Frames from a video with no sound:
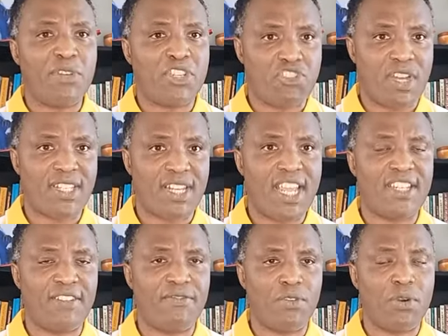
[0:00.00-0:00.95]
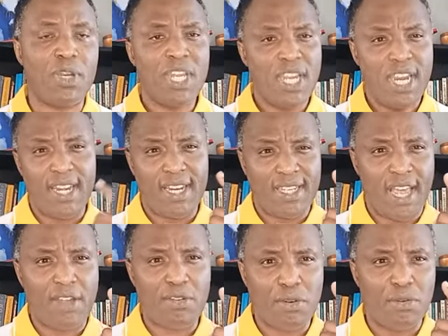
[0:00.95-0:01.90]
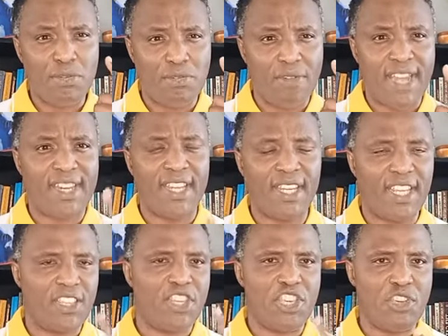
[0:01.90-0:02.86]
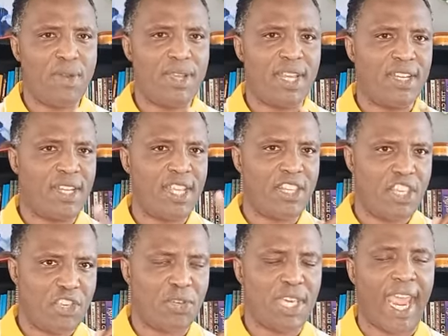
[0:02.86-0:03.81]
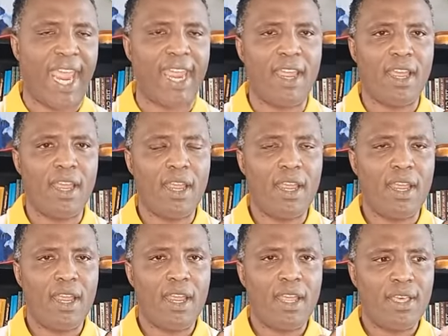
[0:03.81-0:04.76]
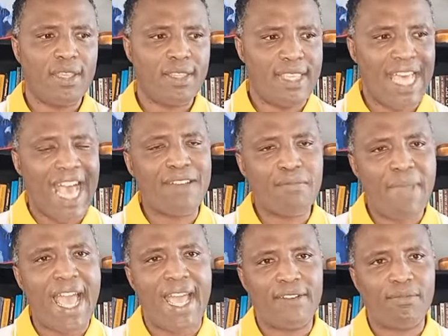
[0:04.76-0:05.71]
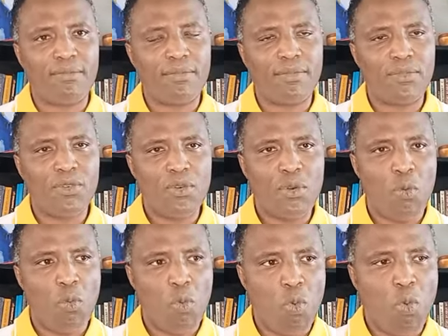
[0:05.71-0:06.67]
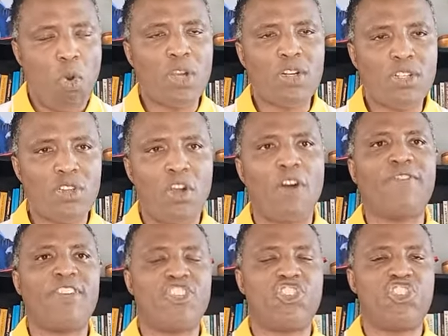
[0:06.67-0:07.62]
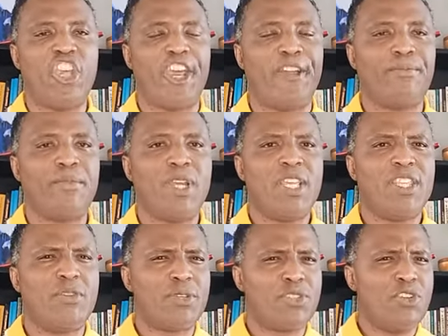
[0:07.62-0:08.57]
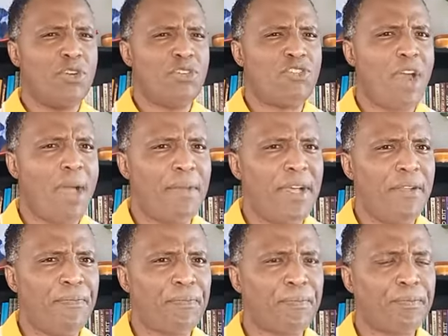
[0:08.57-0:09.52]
was translating for in a town called Reading in the, U in, in the UK, that man walked off his chair. There was no drama,